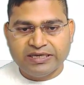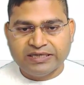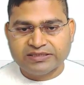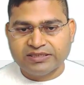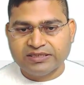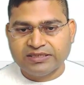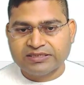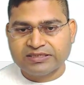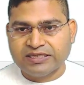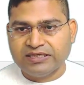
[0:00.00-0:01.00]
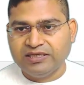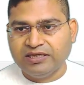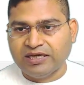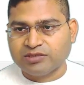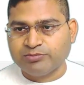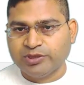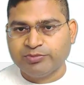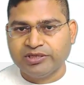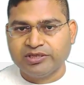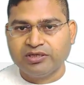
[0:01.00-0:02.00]
and city is Delhi has been
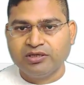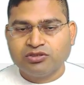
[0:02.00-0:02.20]
printed.